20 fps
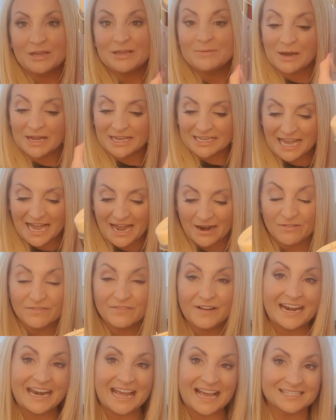me, my
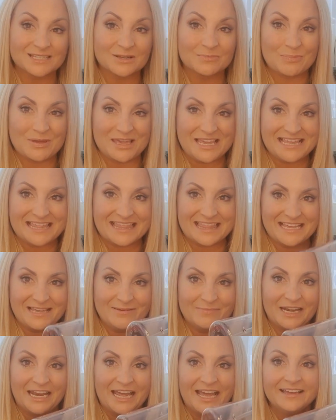caravan has a bee
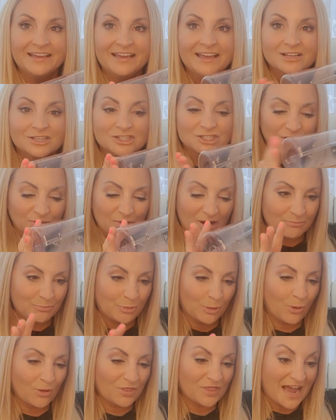theme in it, so I
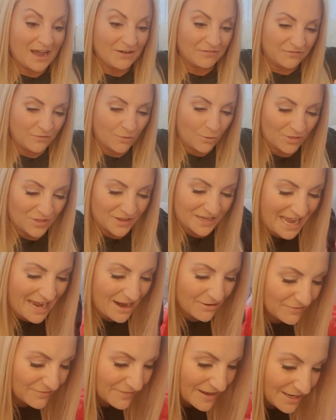bought that for the
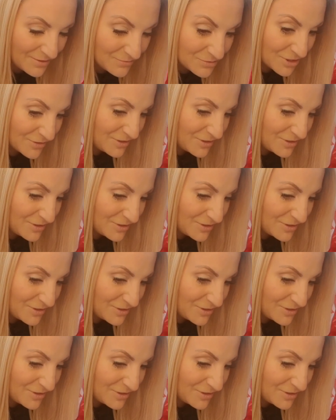caravan. It was